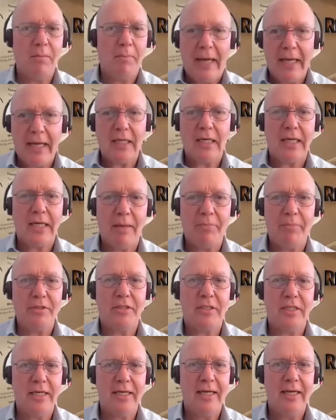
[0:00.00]
make a cup of
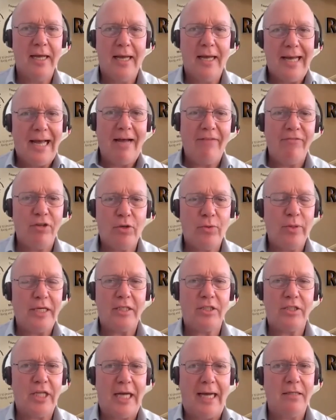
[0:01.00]
tea, have a
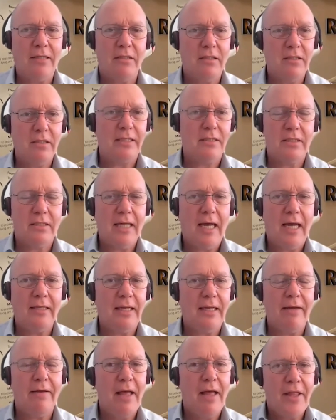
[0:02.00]
quick chat, and it's done.
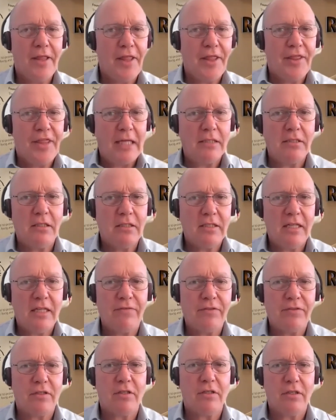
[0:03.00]
Now, that
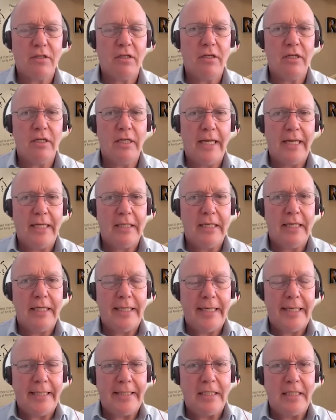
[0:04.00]
stuff
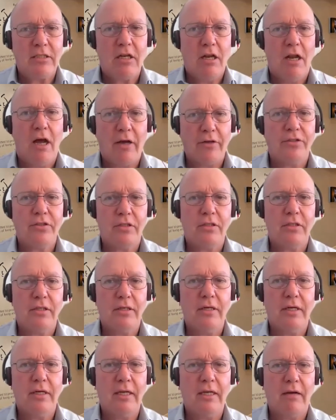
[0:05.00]
is
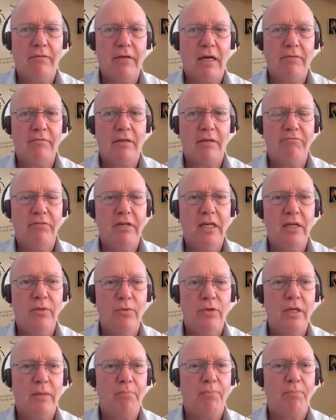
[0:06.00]
lost, and I really
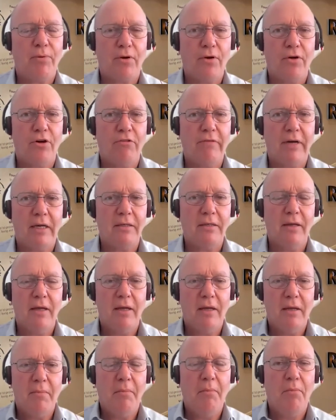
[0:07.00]
would implore on
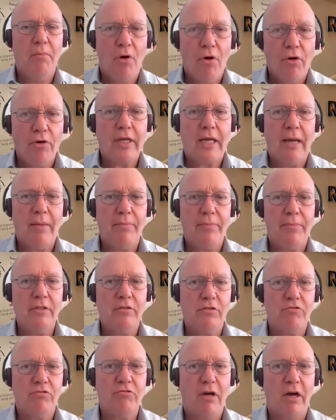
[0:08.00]
more
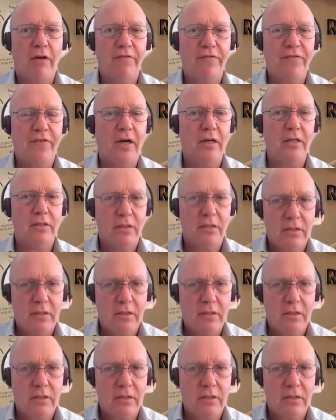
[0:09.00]
companies to try and find